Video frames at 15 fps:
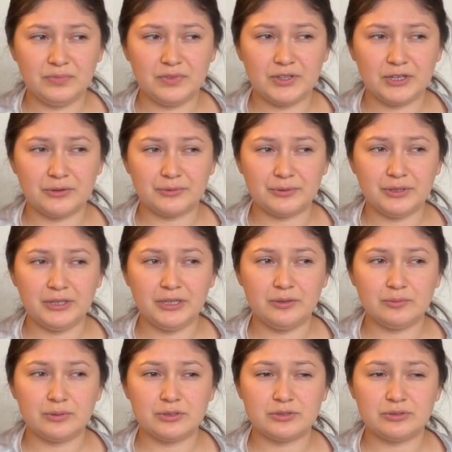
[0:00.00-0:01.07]
there really
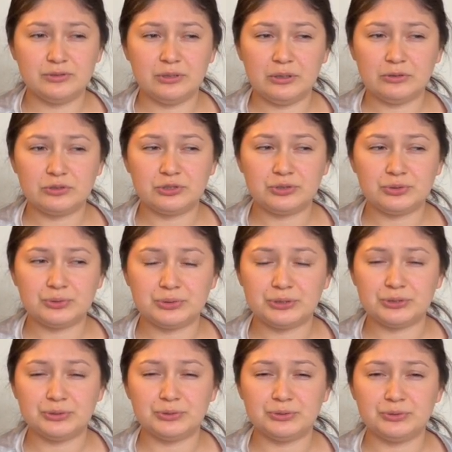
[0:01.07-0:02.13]
was no
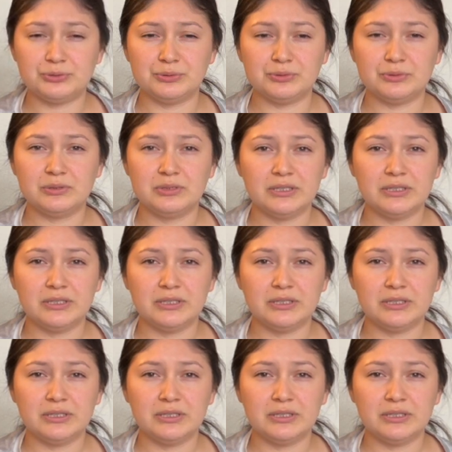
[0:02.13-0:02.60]
true